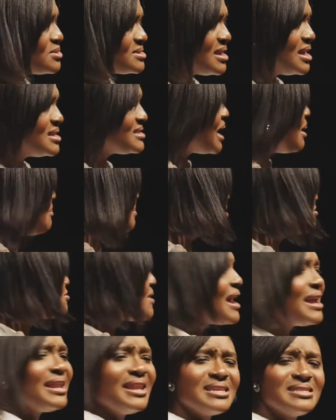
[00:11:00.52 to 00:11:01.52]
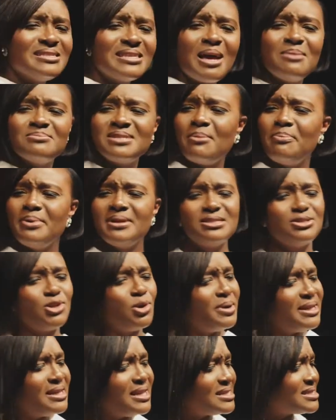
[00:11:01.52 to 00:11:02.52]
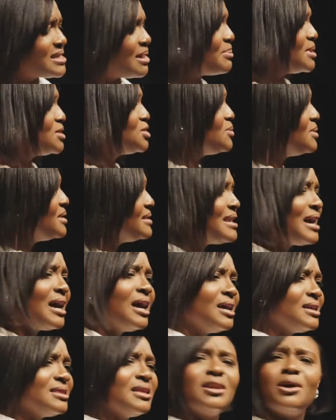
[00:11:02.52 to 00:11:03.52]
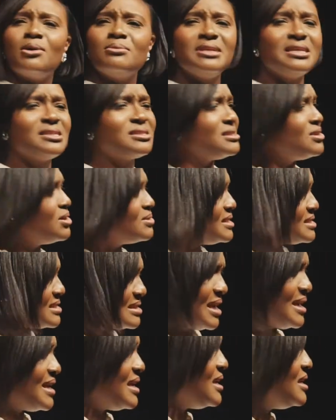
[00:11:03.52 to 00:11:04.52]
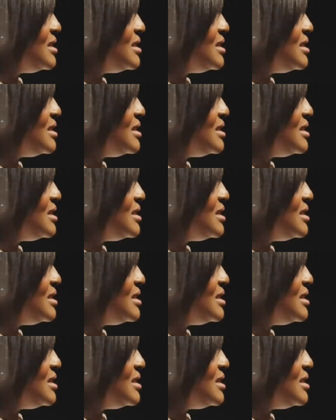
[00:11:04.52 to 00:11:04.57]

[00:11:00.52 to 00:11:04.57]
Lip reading: sense. I've been writing exams, I've been doing this, I've been doing that. You don't need to take it